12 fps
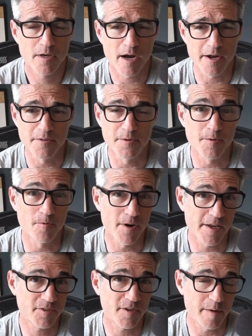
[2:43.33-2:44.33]
either the
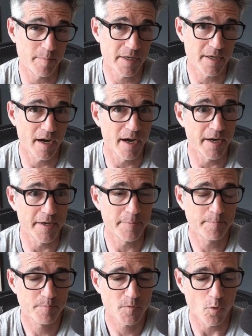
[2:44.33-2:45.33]
REST API
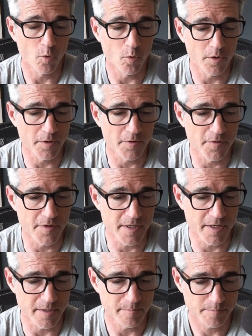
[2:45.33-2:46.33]
or
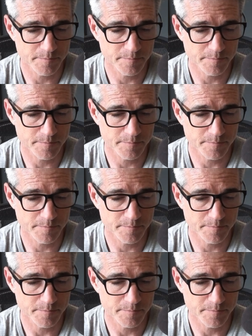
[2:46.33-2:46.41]
the